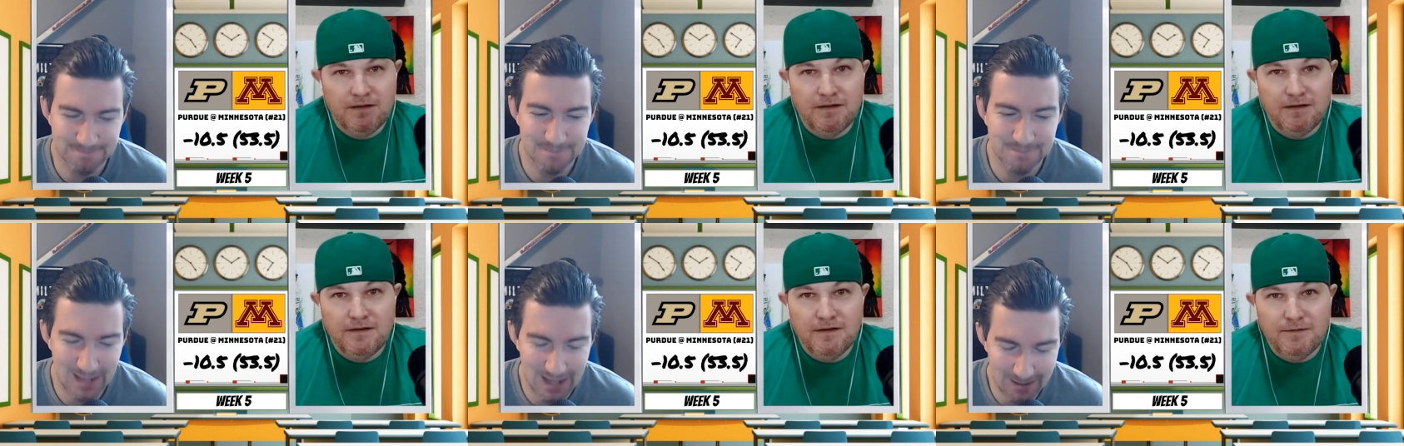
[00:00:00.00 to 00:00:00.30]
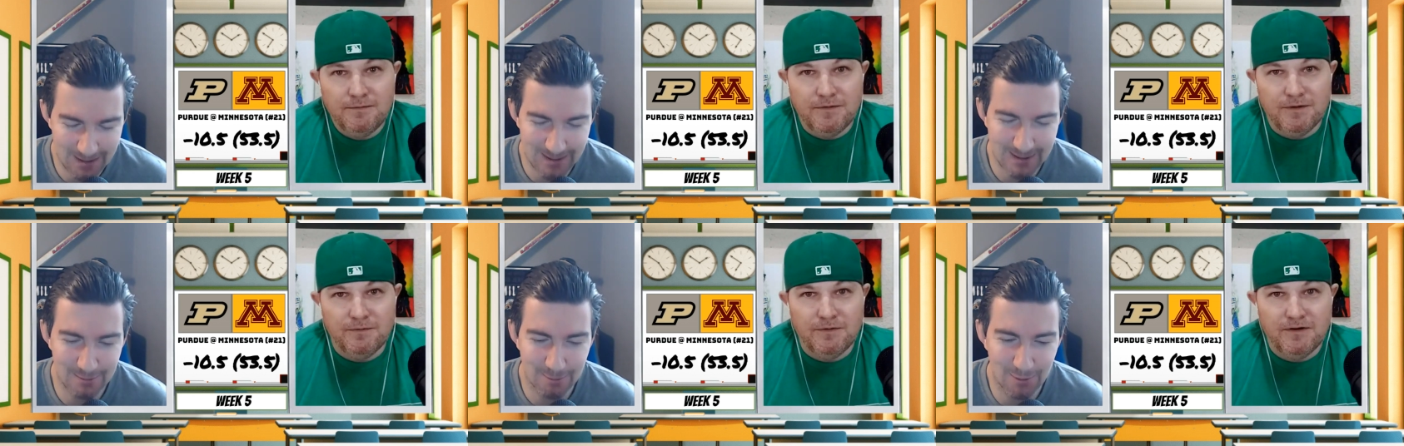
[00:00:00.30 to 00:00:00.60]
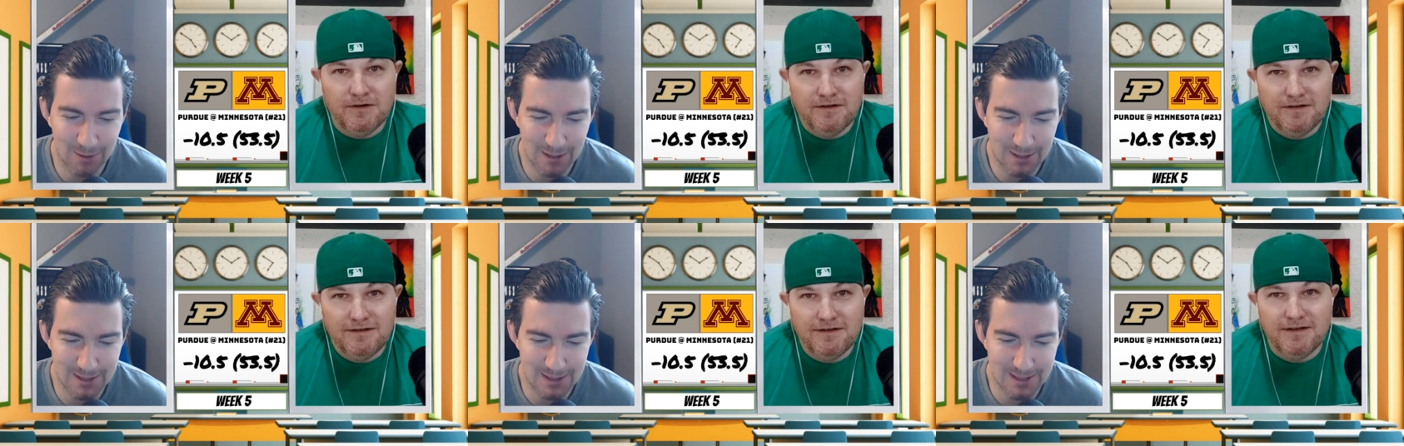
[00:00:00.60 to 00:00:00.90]
Speaker 1: Yeah, Remember?
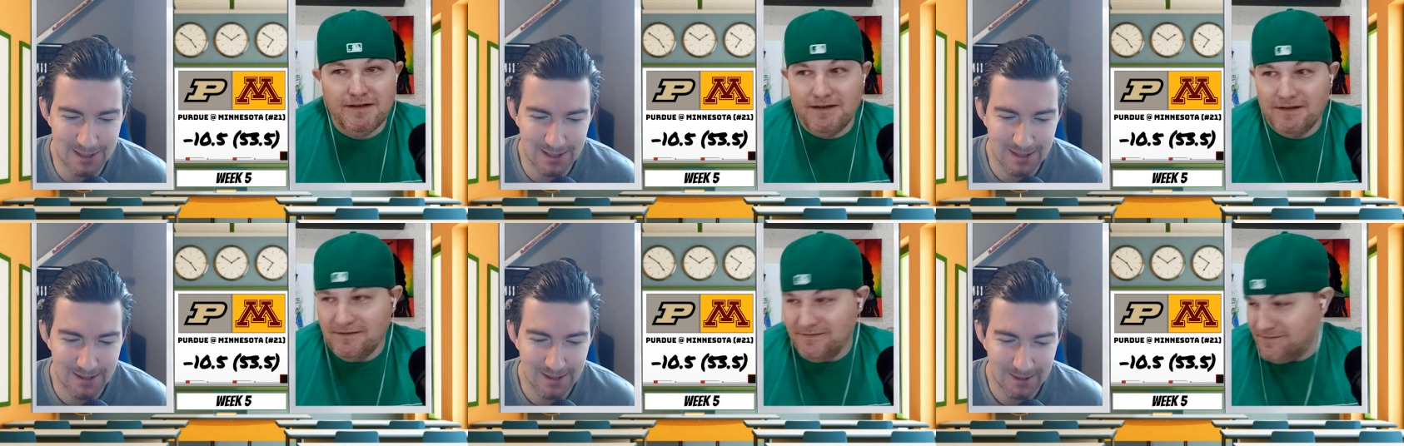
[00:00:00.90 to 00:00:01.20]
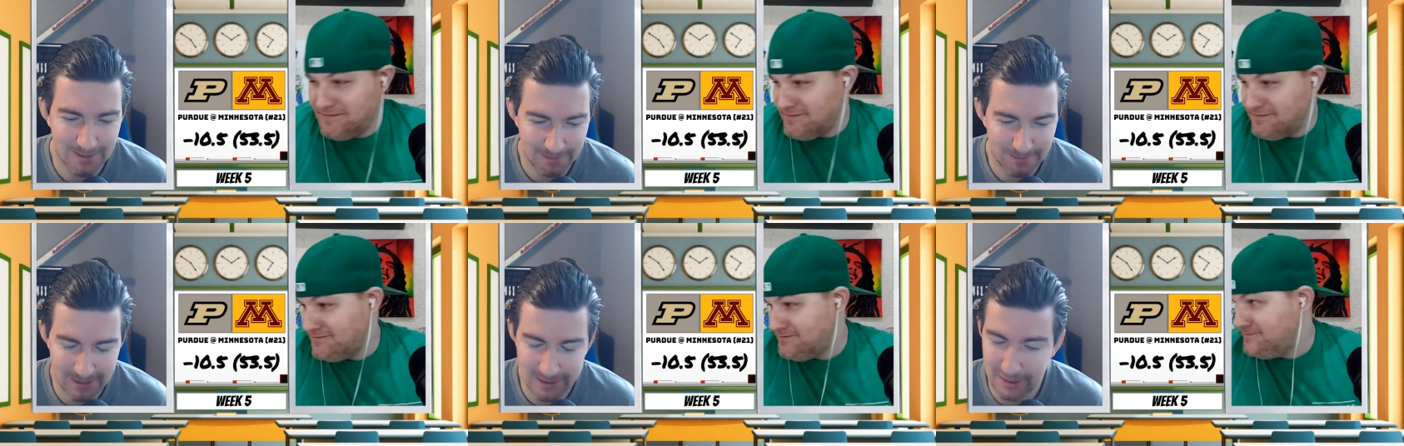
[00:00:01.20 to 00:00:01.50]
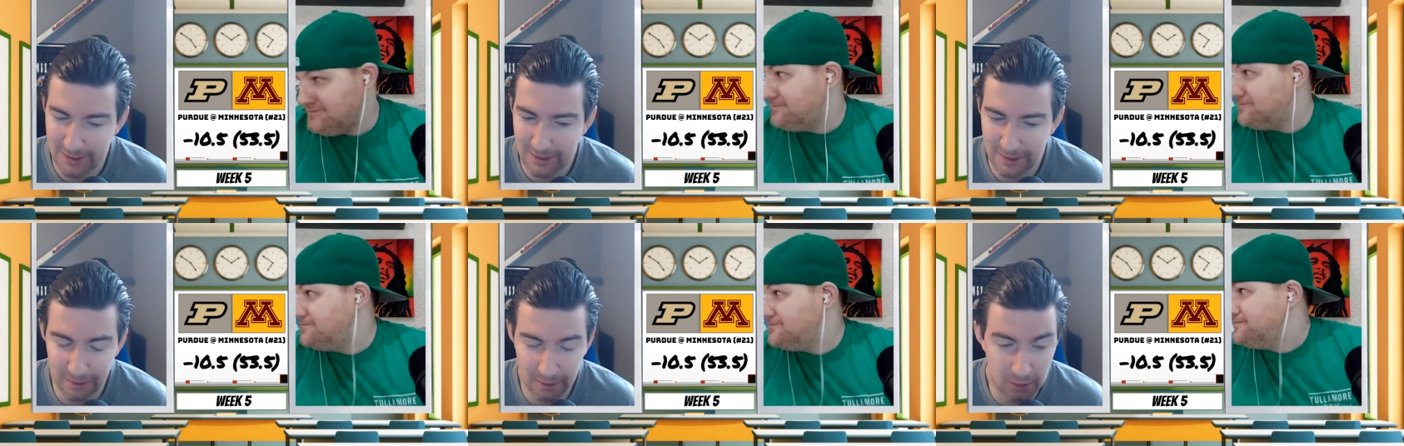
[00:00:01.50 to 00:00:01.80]
it was. Yeah. It's
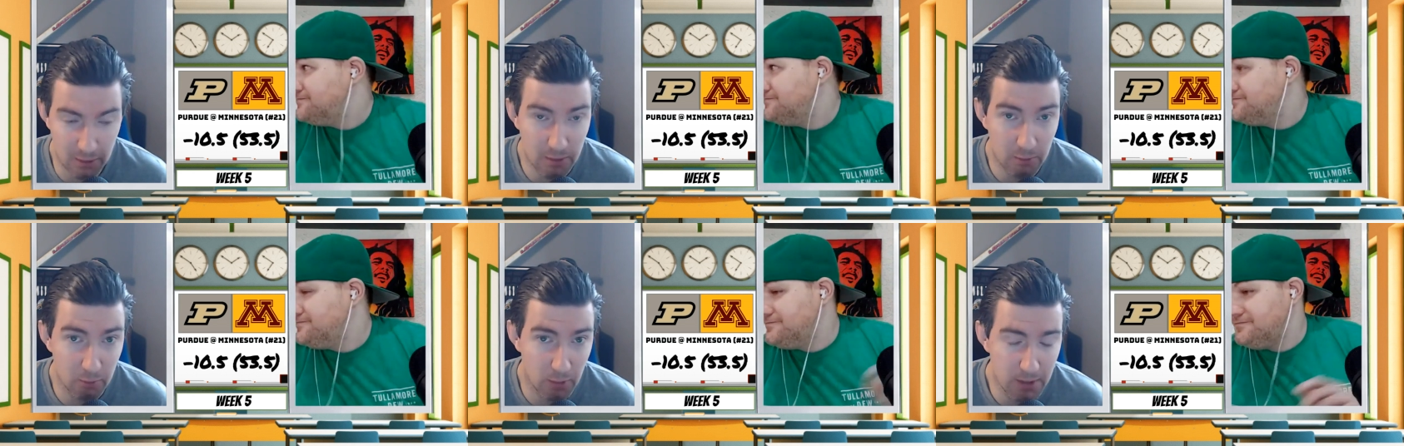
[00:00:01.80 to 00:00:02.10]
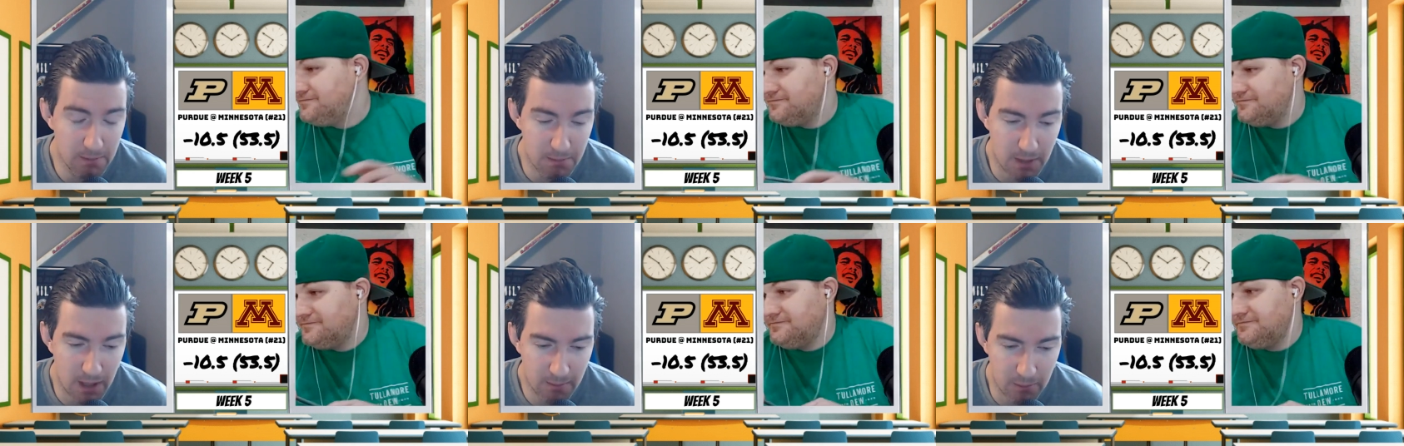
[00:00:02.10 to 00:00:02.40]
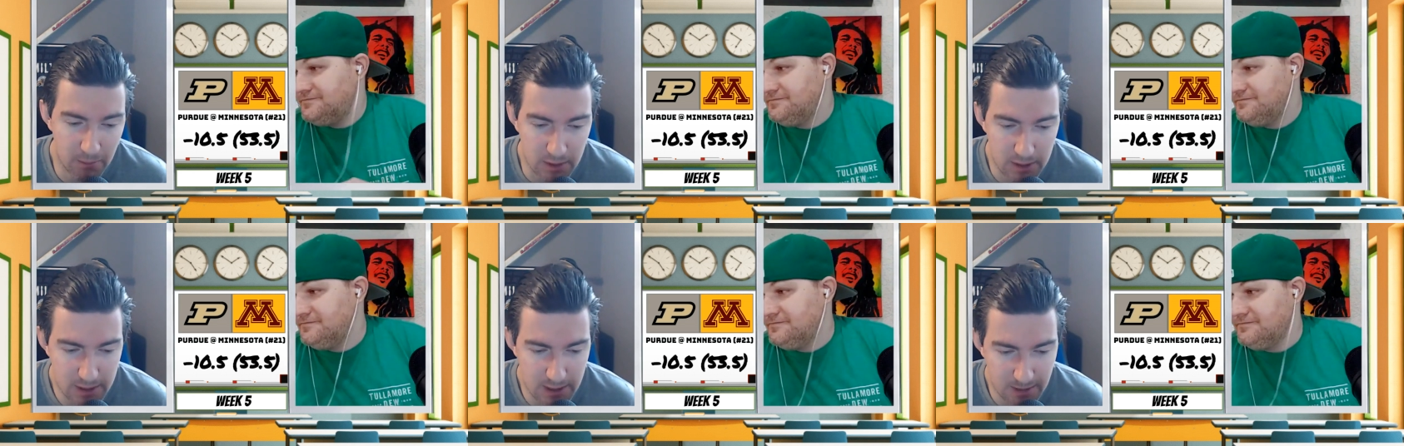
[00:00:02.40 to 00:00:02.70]
a good, good, great
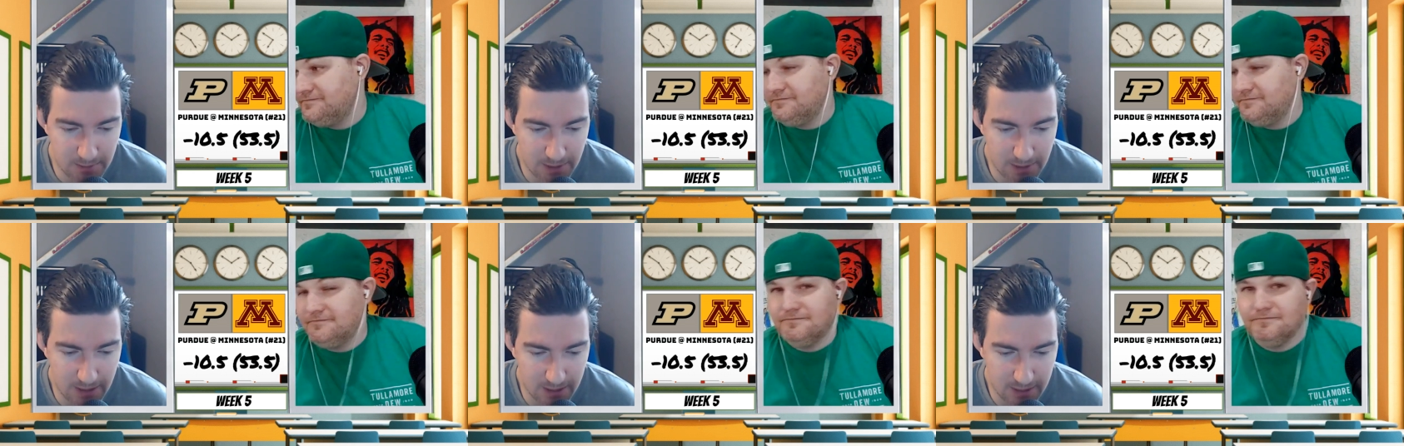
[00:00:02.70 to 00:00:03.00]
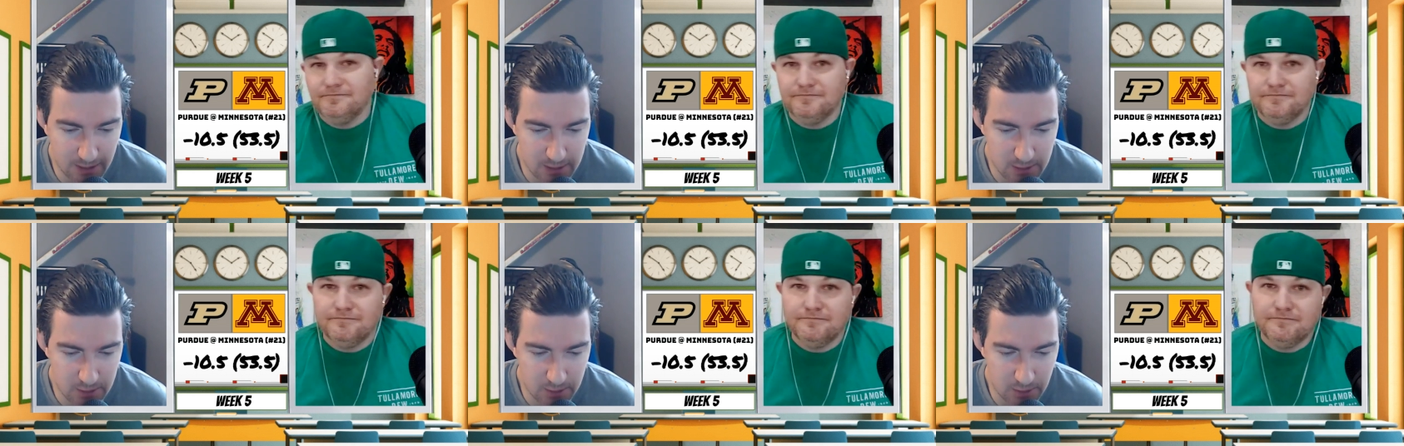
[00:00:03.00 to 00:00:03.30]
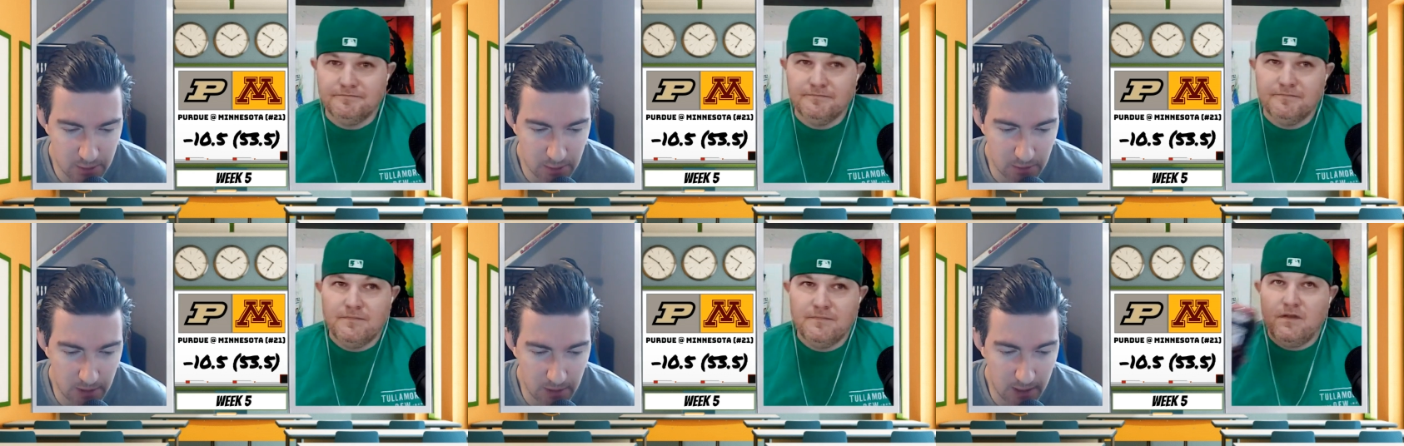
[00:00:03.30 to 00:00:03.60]
memory, CMAC. That's
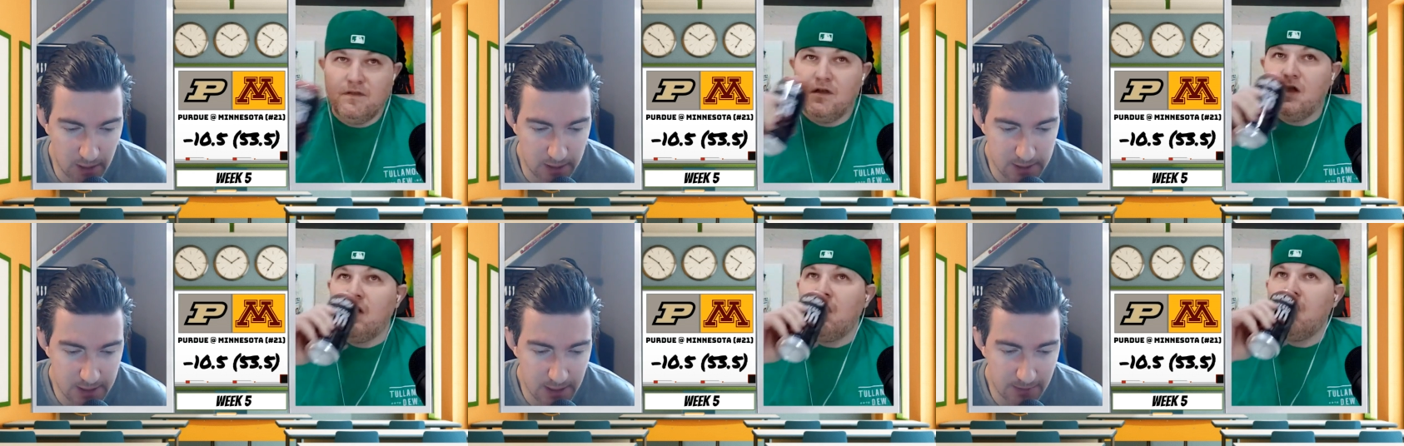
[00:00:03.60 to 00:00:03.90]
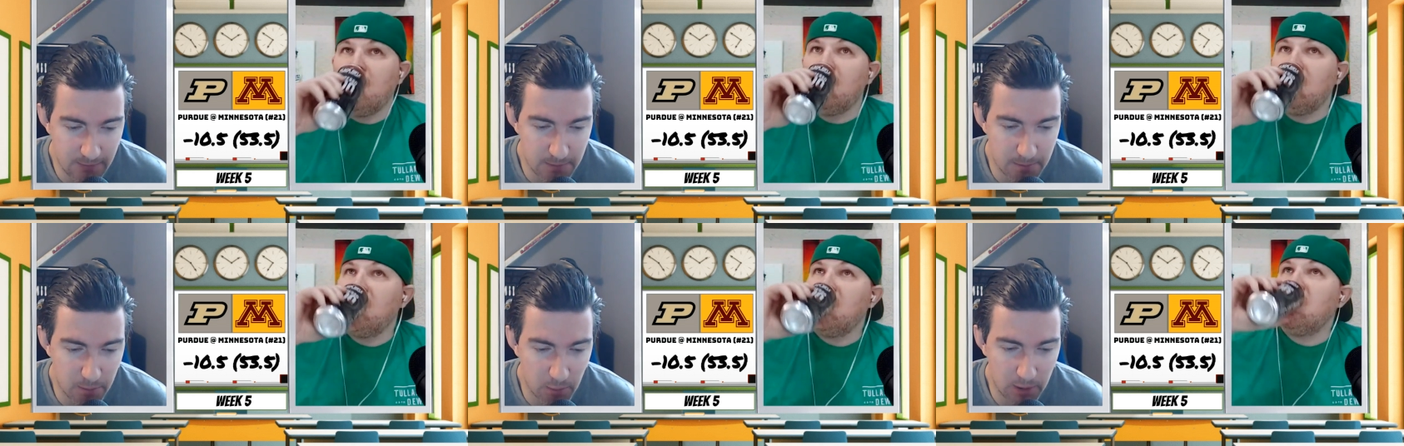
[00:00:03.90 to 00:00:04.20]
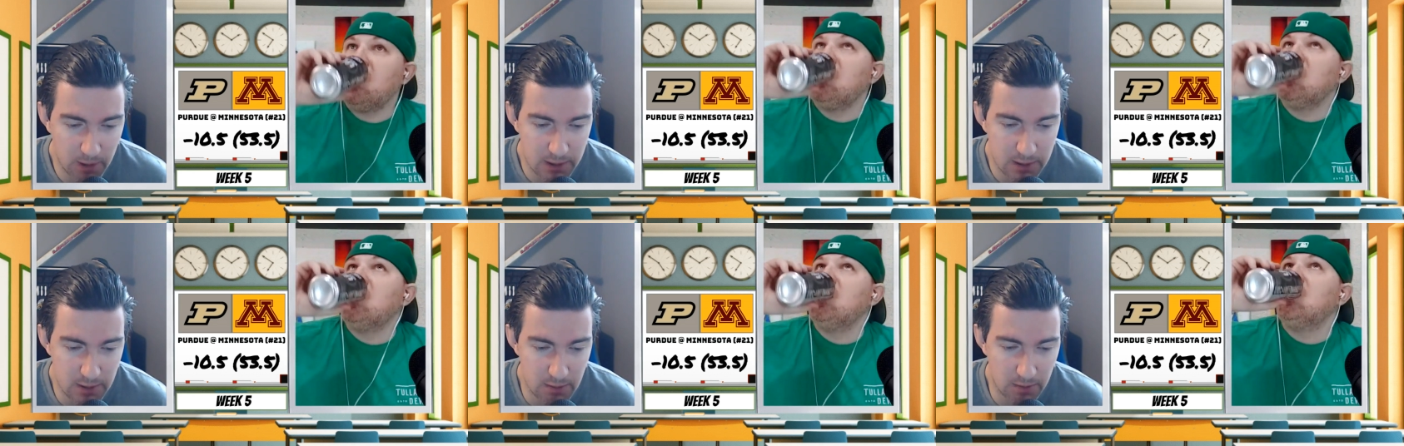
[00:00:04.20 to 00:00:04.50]
true. Uh, seven
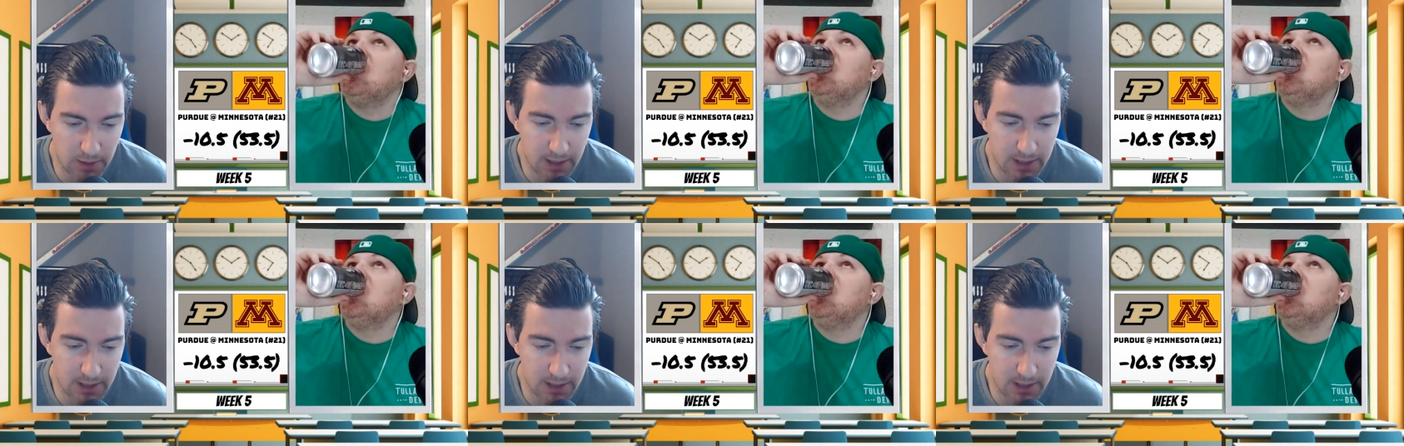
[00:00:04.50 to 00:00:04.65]
points or